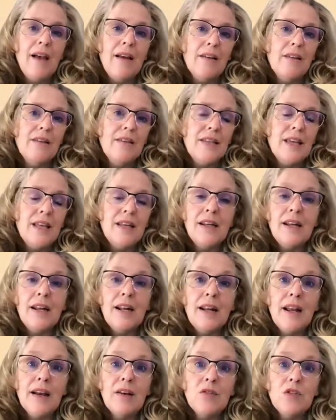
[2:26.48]
send an
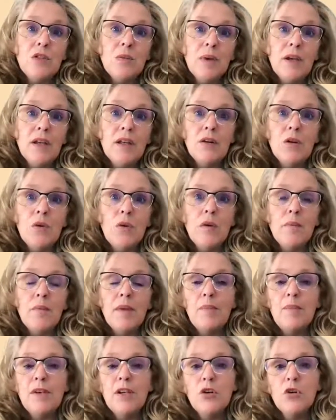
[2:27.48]
announcement or
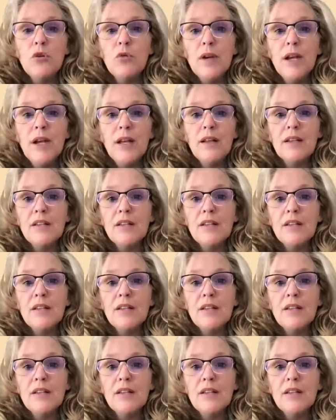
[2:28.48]
maybe create